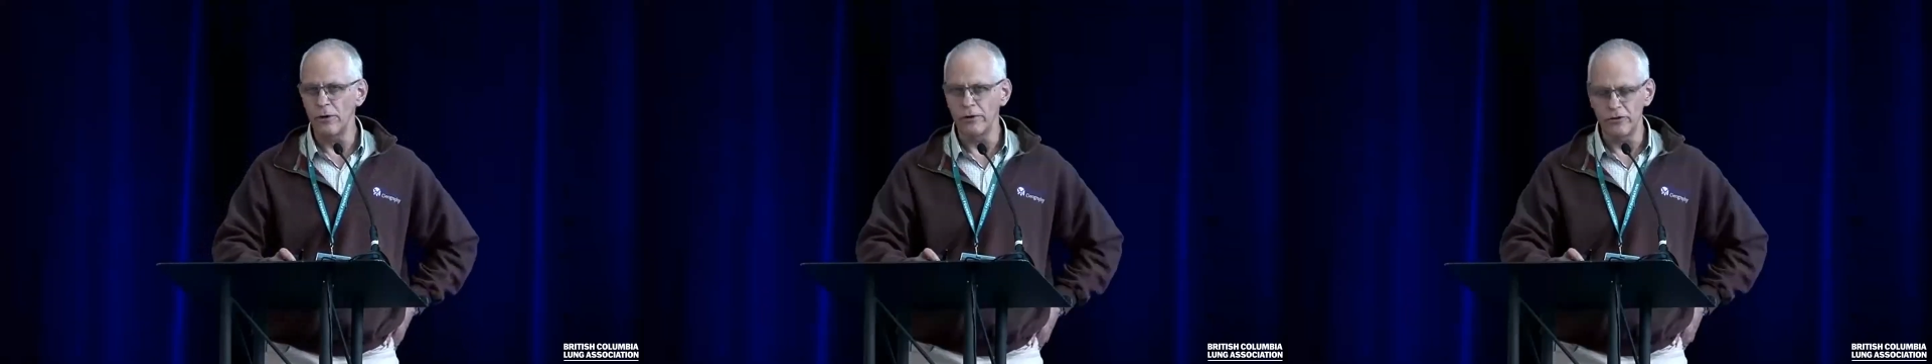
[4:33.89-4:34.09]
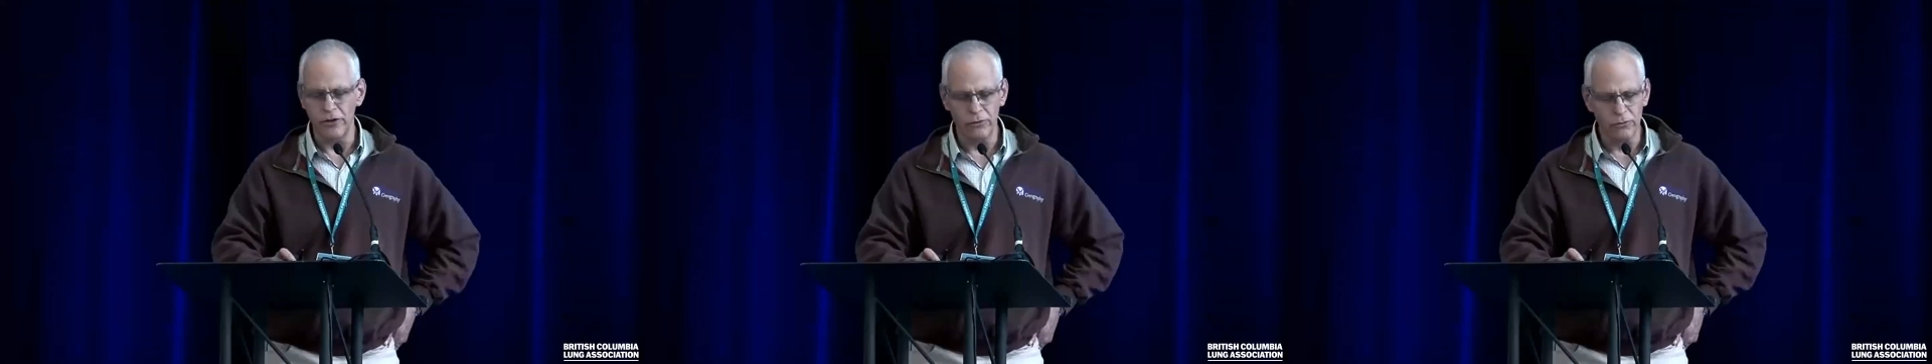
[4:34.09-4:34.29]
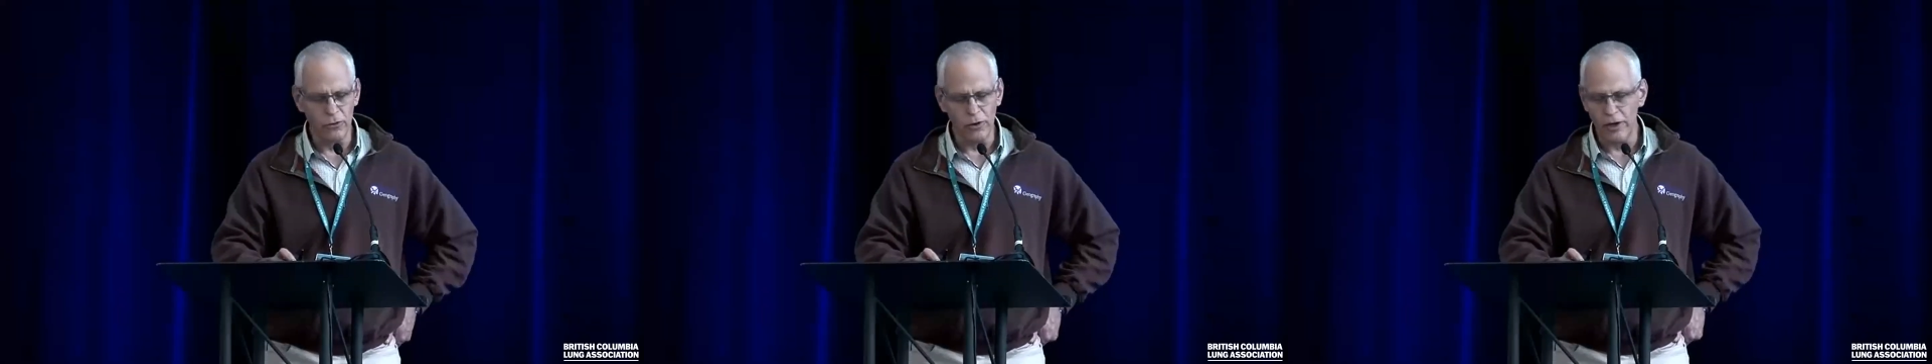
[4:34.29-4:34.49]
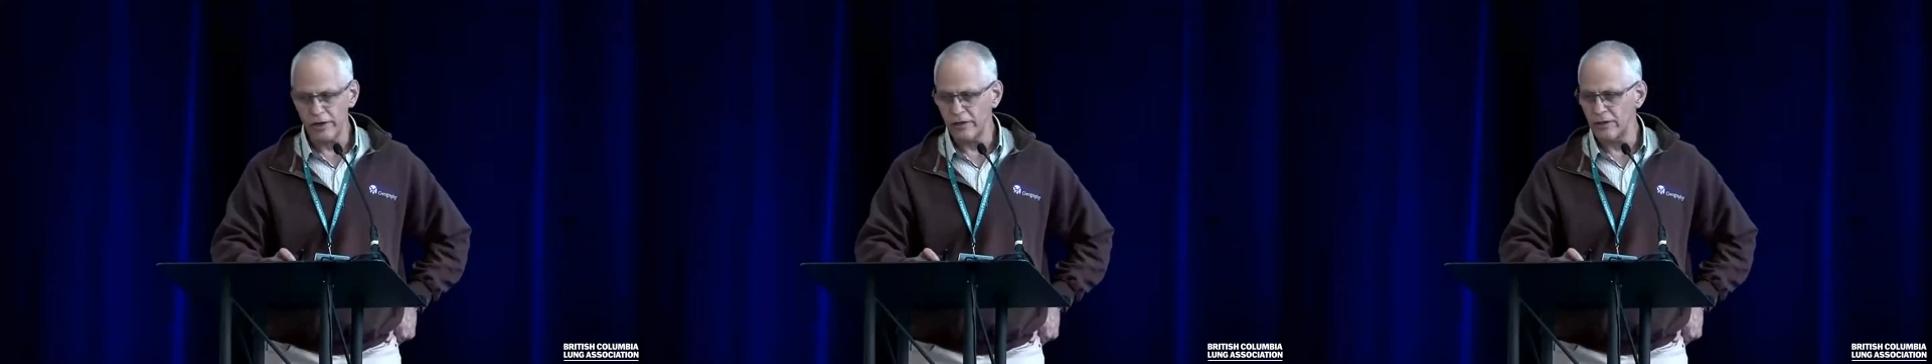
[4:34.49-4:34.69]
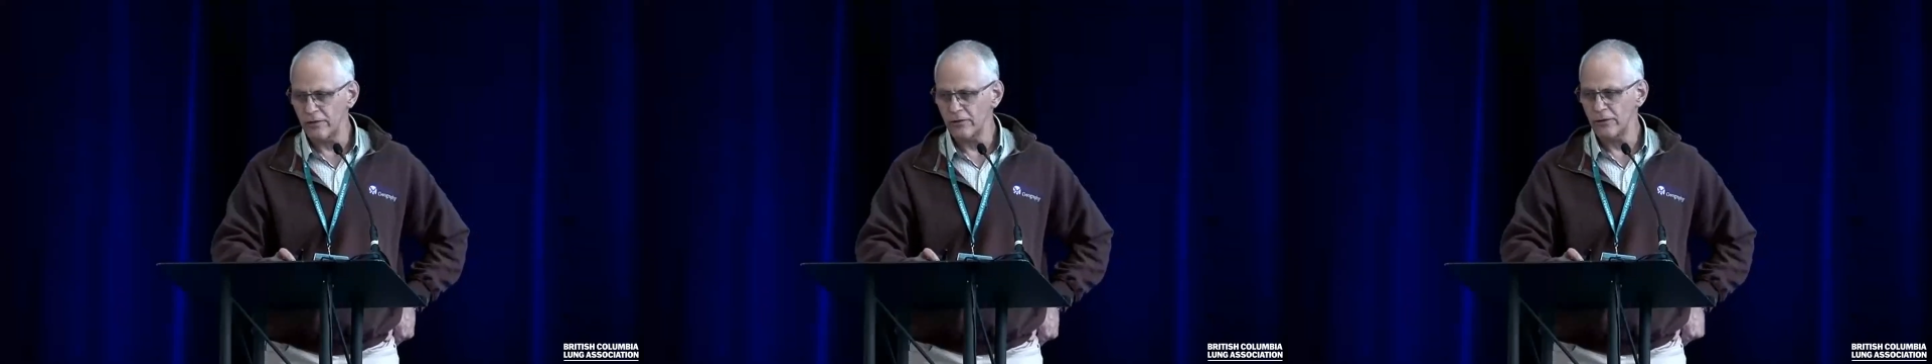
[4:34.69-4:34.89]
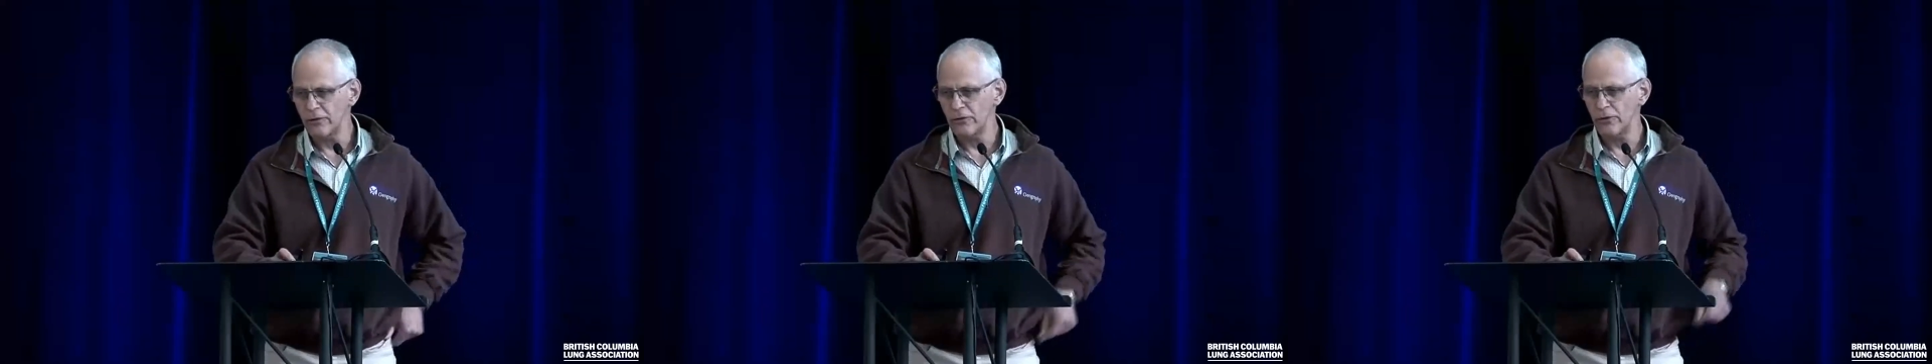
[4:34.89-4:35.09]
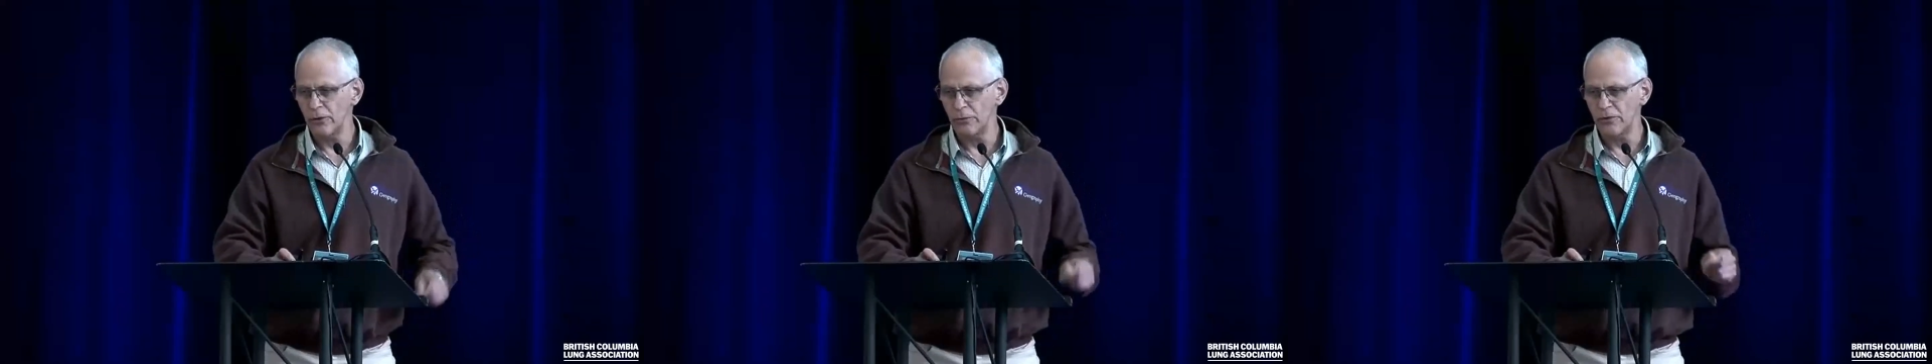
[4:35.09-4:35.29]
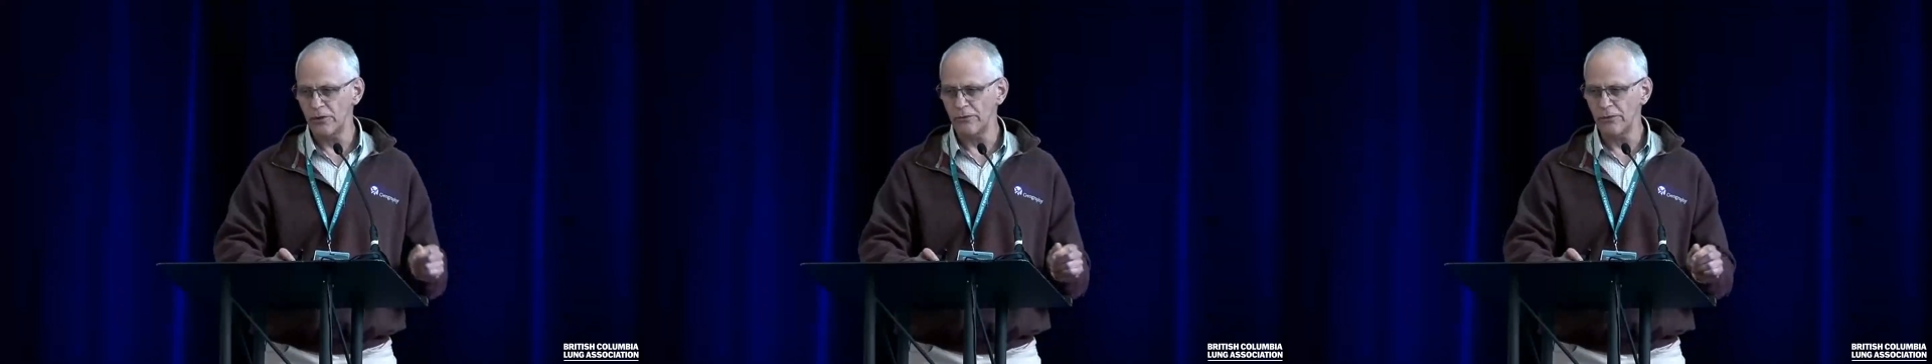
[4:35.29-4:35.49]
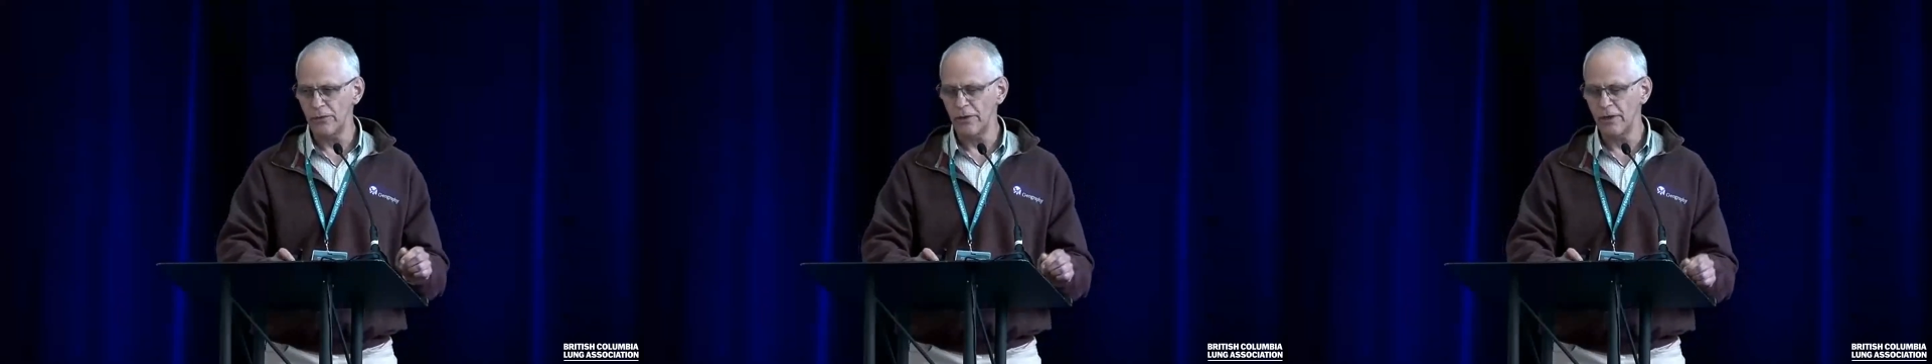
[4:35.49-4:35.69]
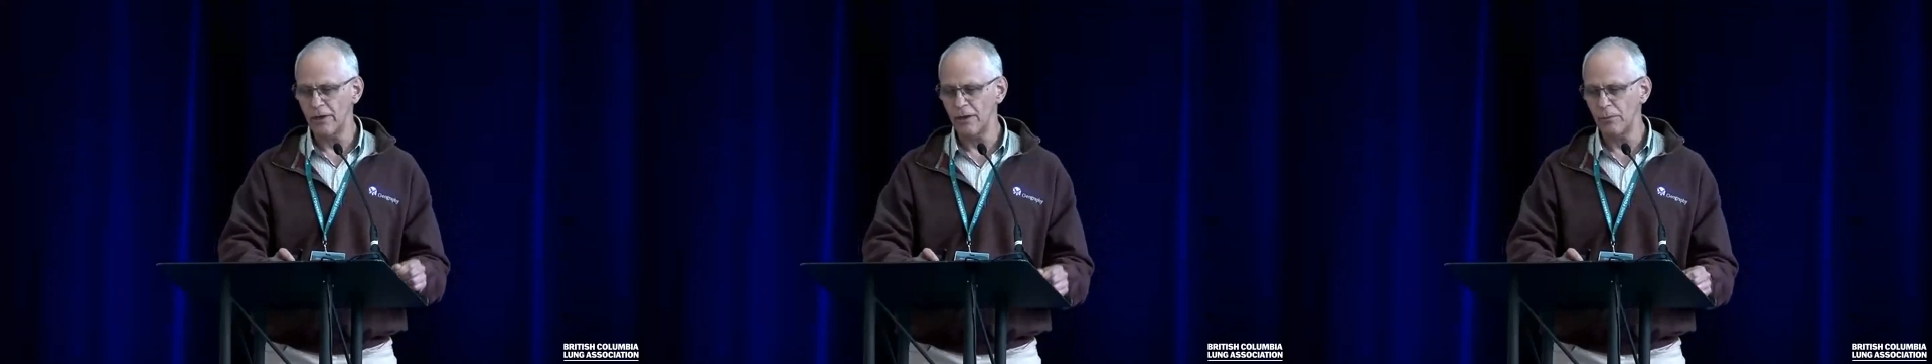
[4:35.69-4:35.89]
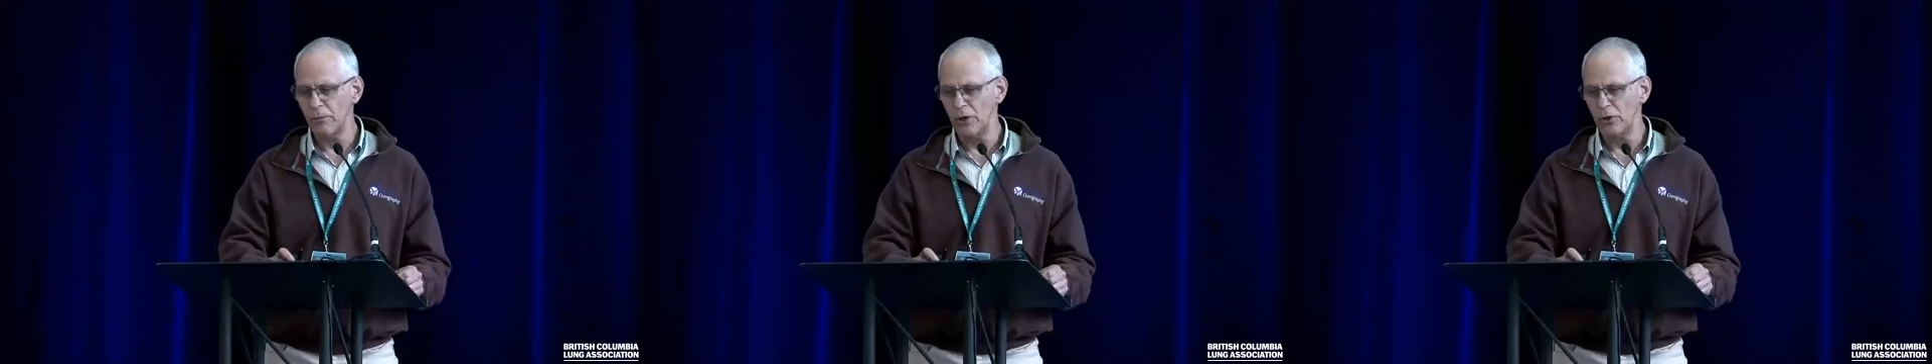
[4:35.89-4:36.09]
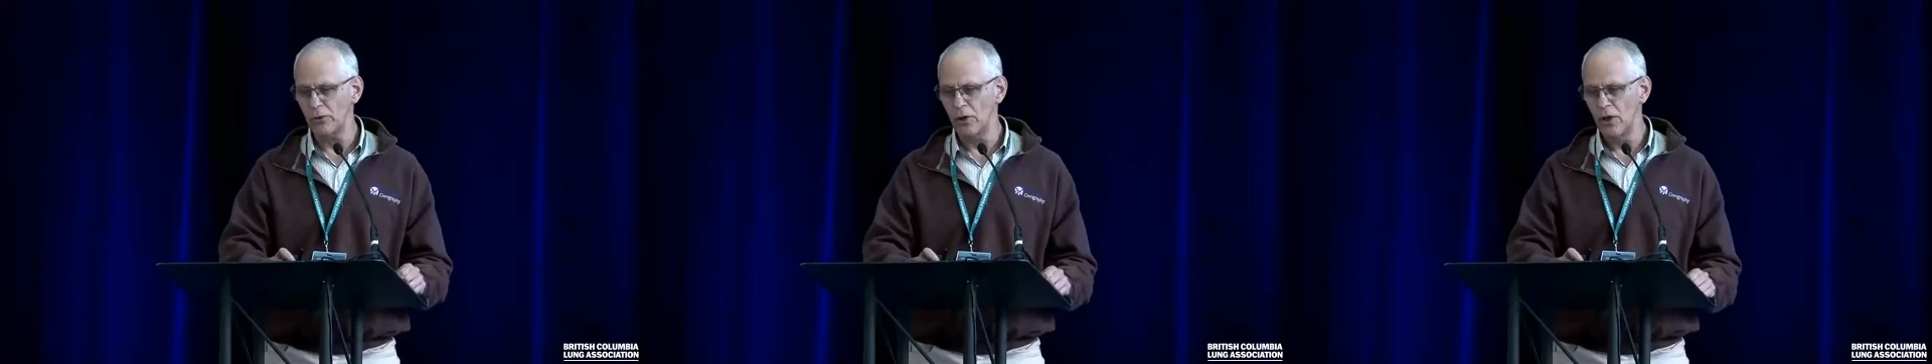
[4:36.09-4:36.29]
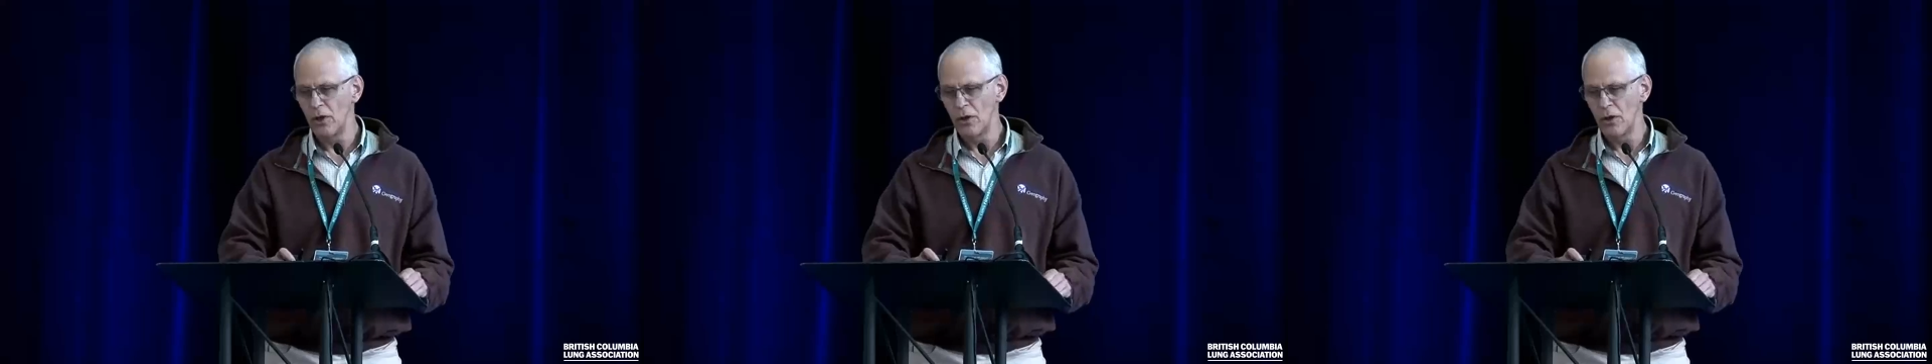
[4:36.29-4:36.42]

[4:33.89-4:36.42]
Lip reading: a general audience in terms of thinking about